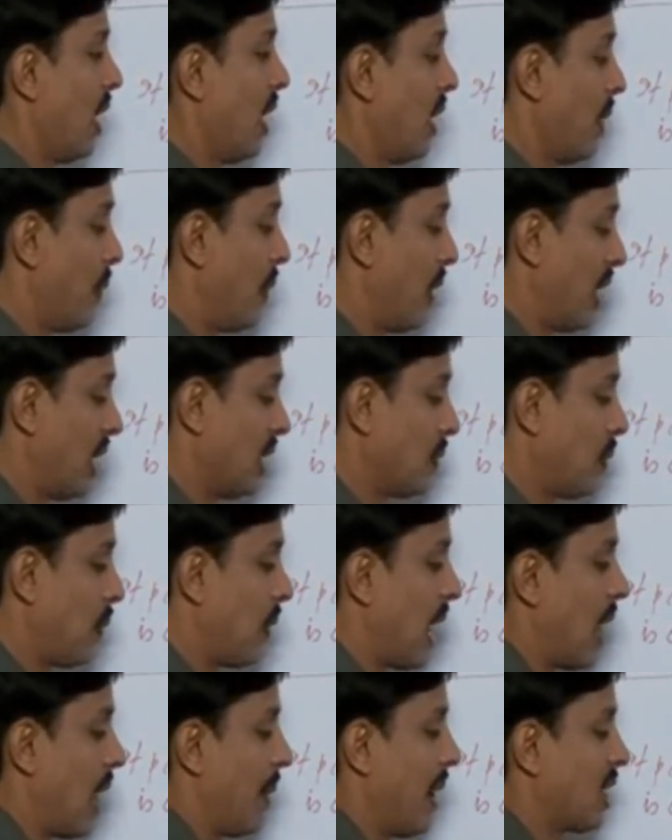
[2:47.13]
If it is
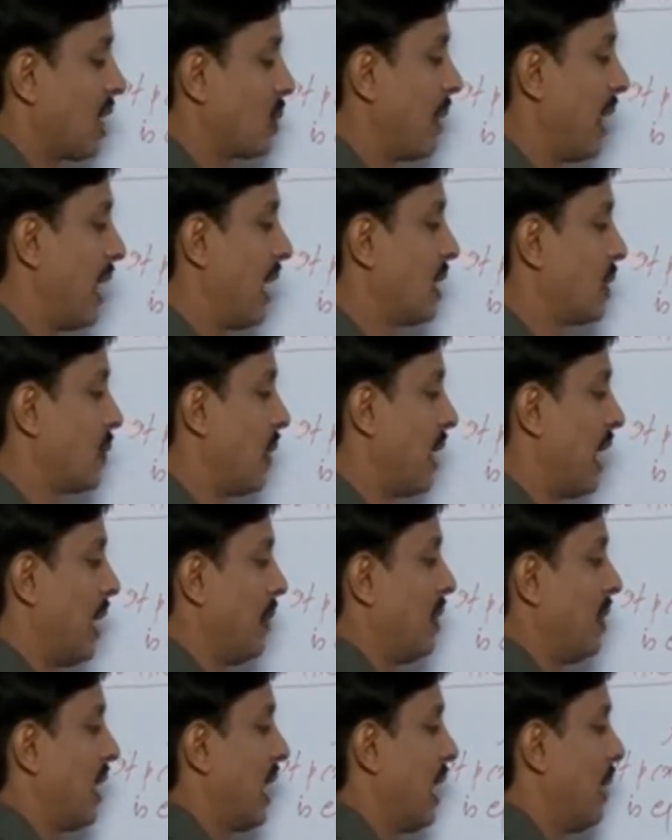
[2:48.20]
5x minus
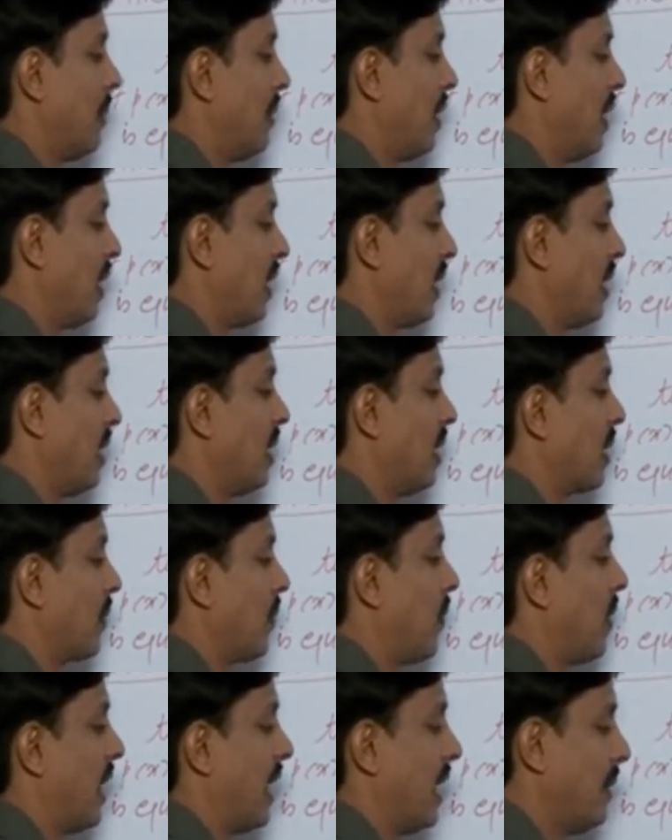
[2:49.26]
5, then I am taking here
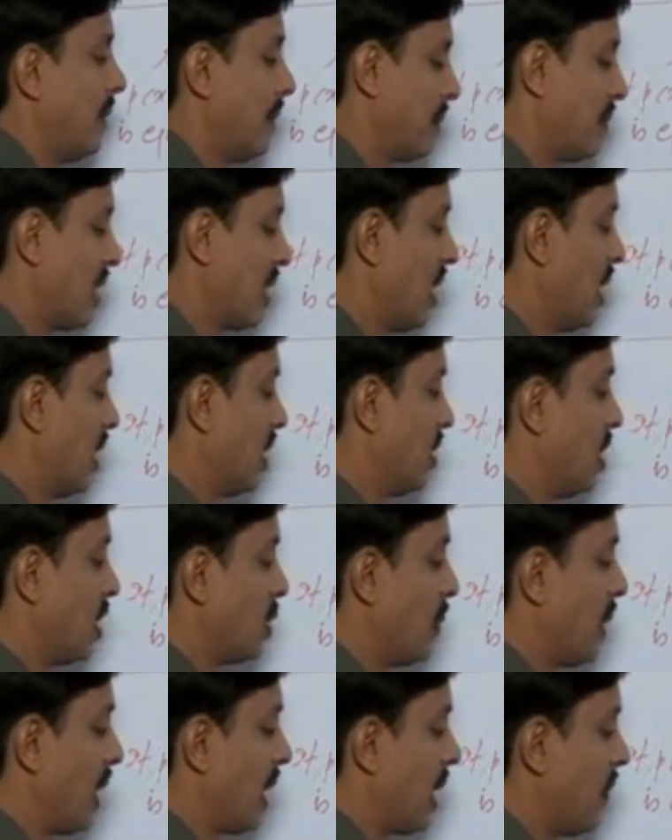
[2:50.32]
5. This
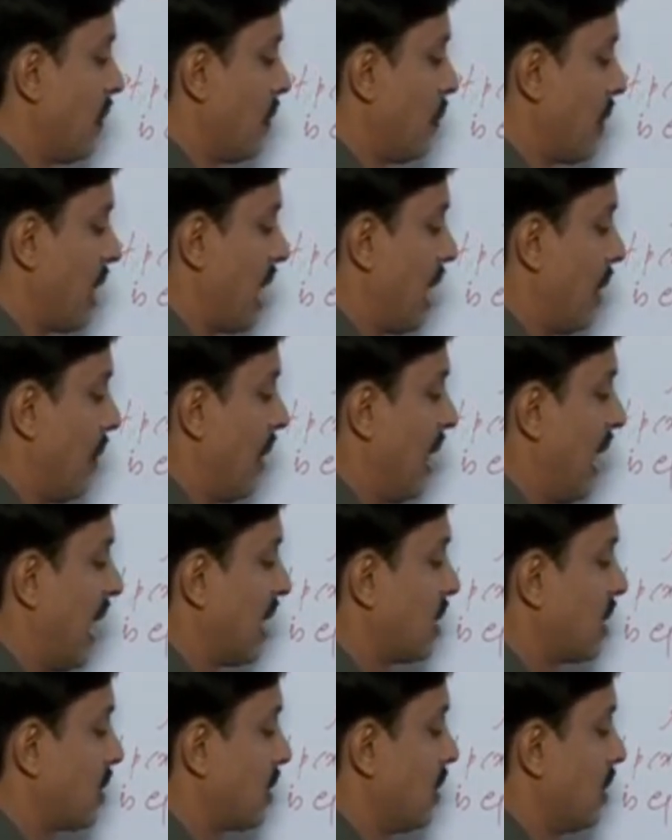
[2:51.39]
becomes
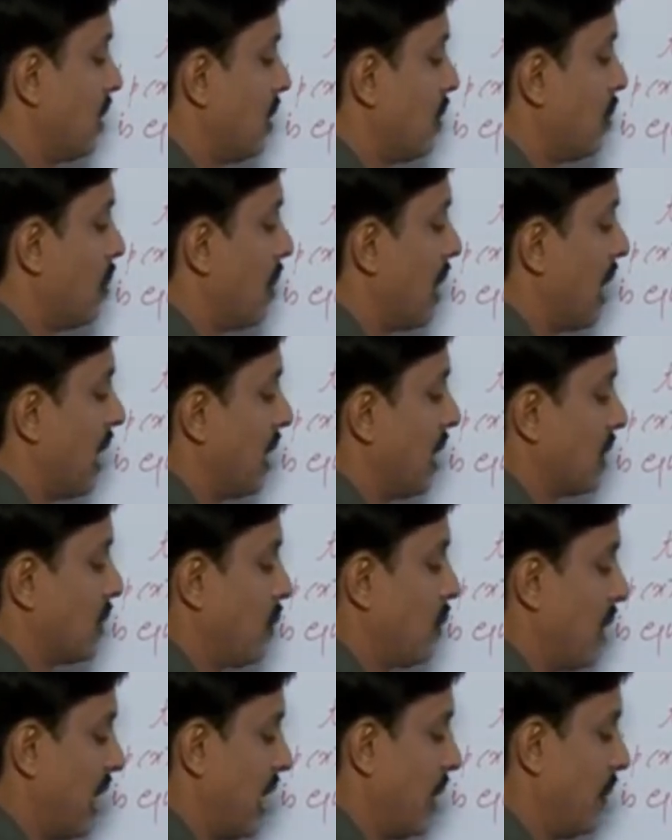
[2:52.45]
5x minus
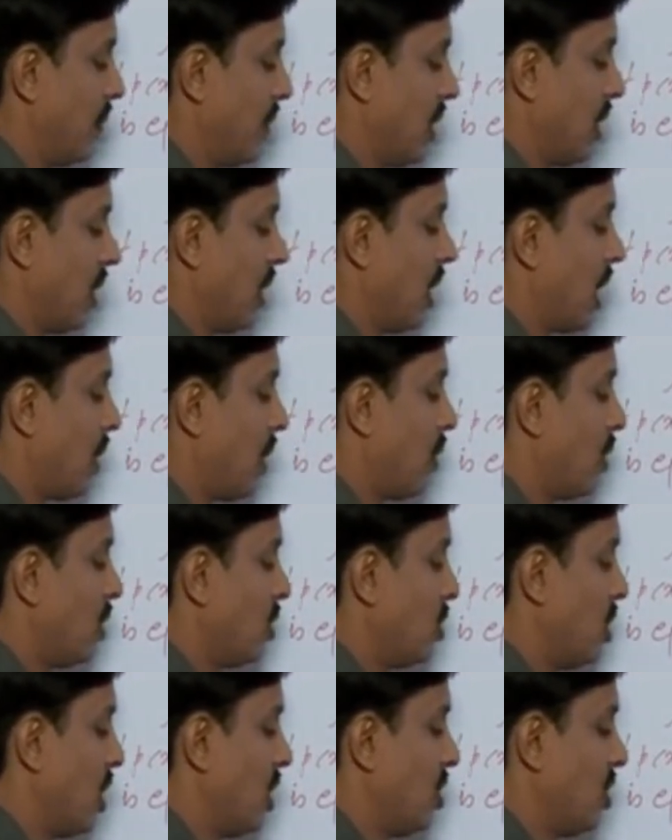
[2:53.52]
5. Now
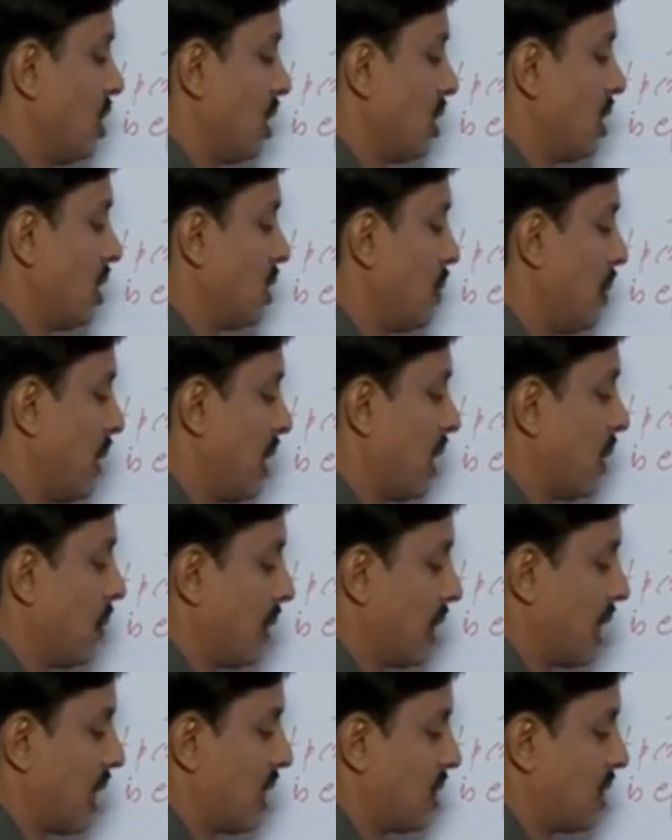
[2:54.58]
on changing, this
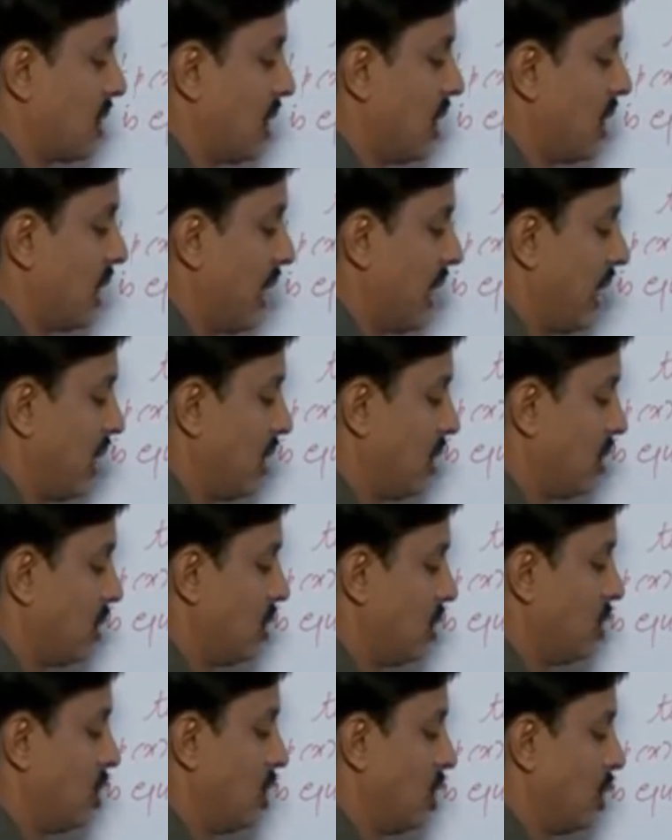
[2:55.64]
becomes cancelled and
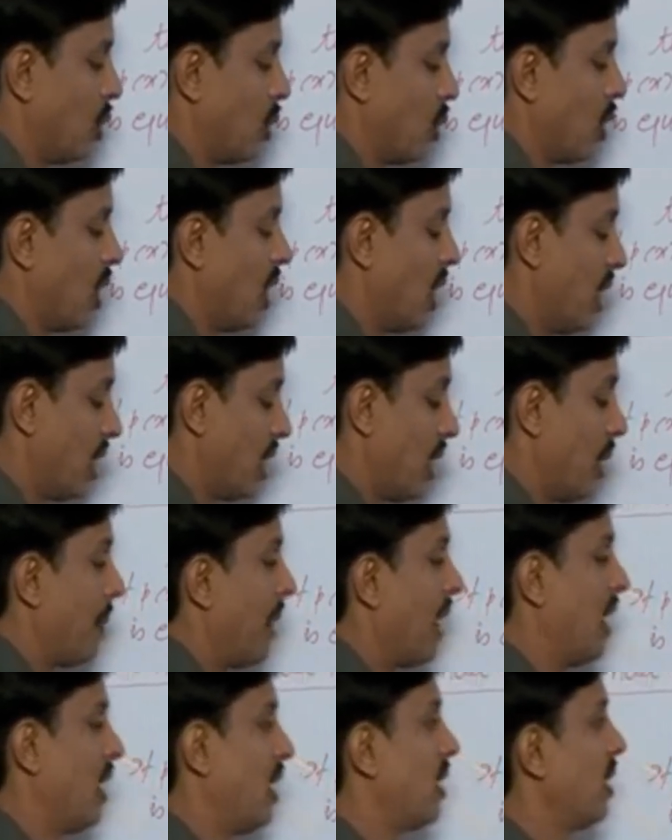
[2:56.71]
0.
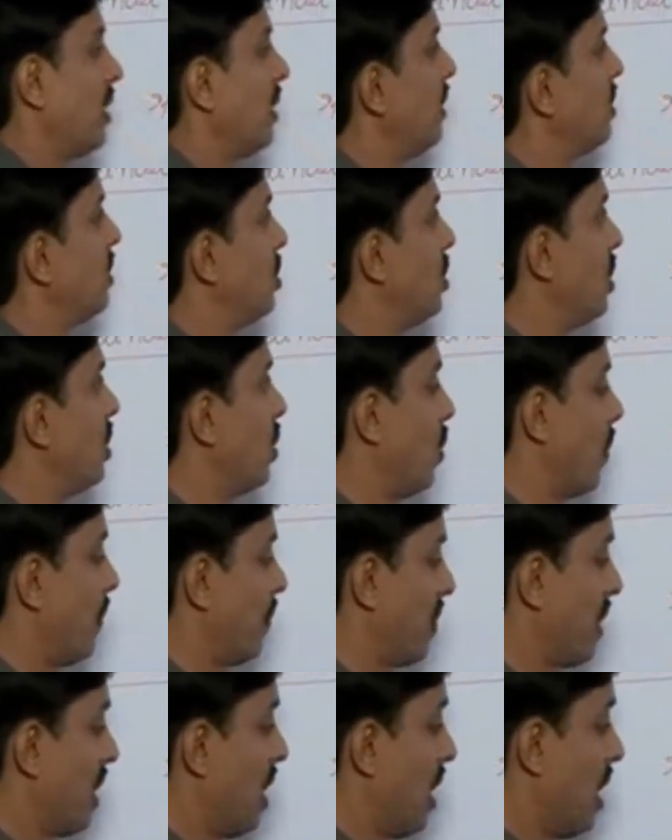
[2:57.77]
Remainder is 0.
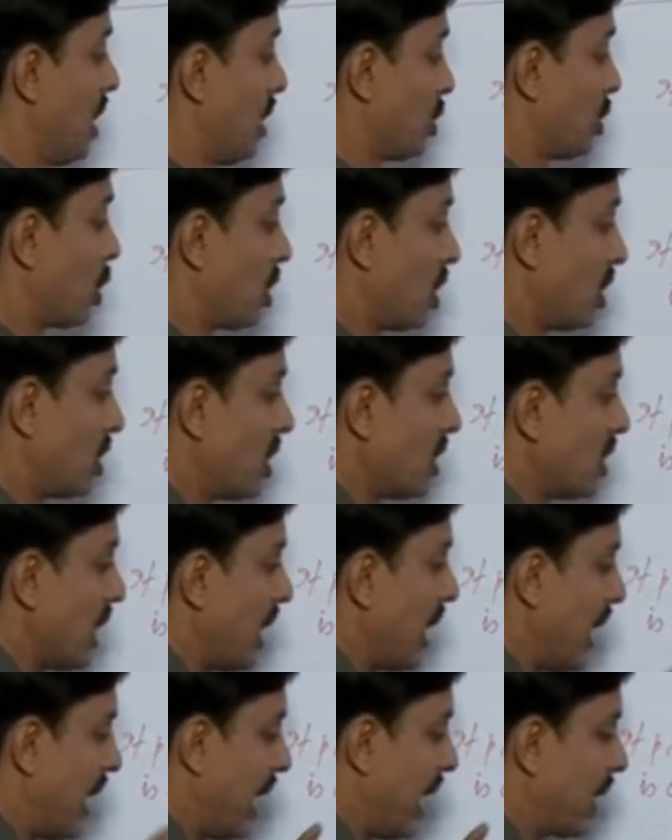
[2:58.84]
So this is
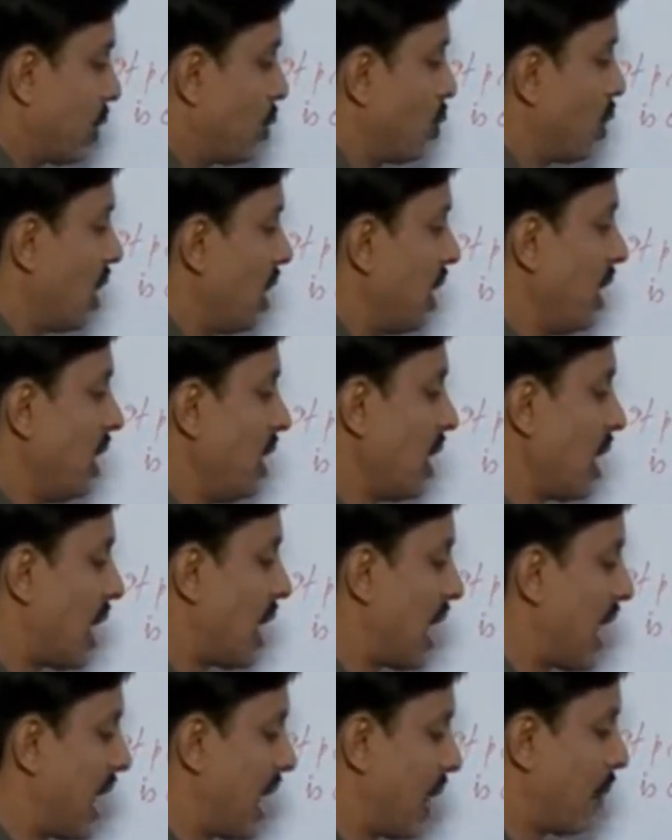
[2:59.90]
actually,
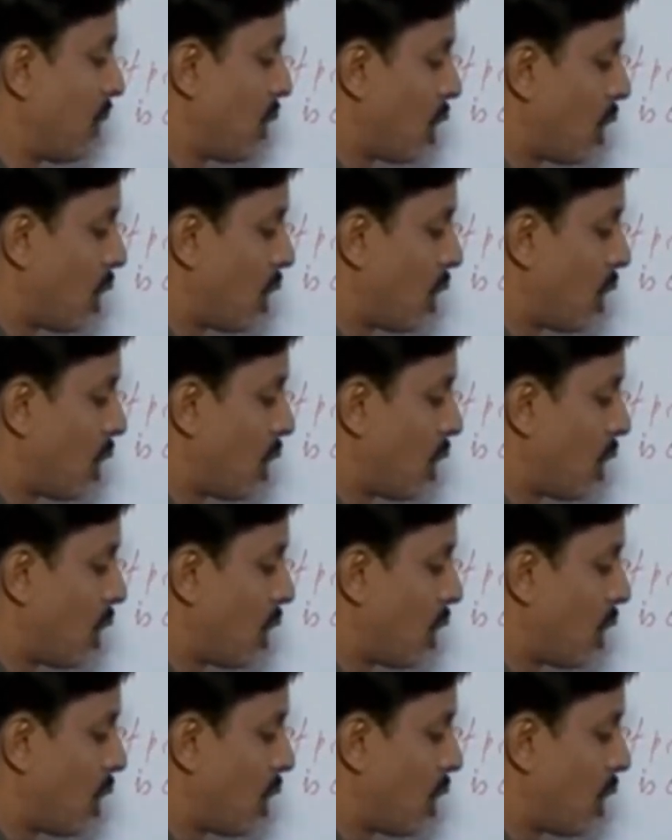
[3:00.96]
I have